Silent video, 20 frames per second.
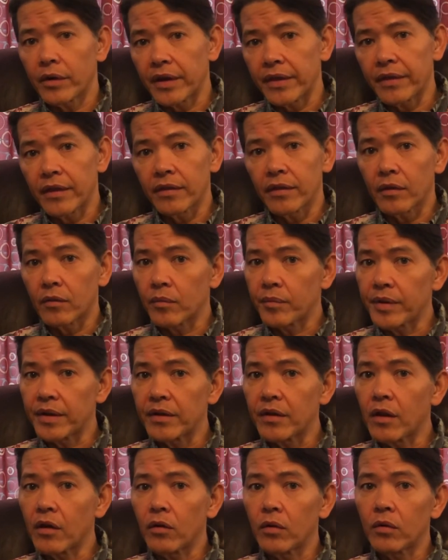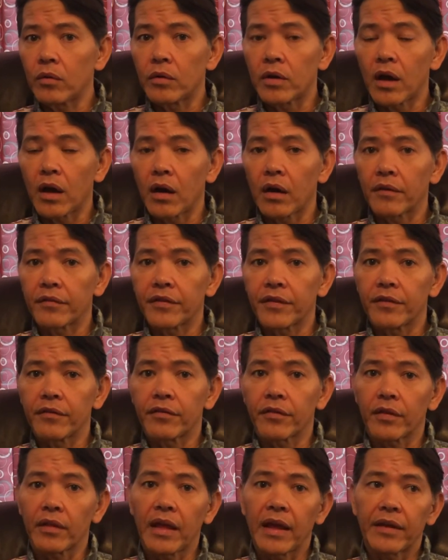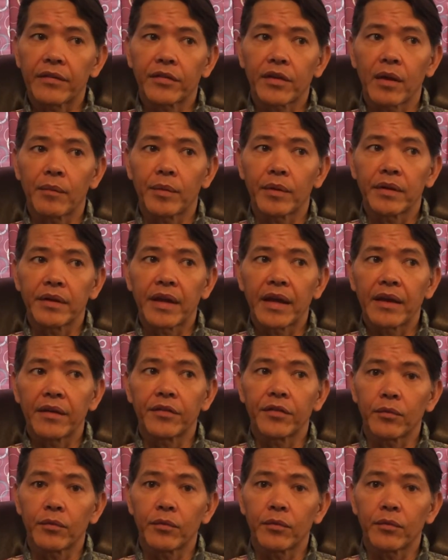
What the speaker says: and then there would be no coffee for the last couple of days,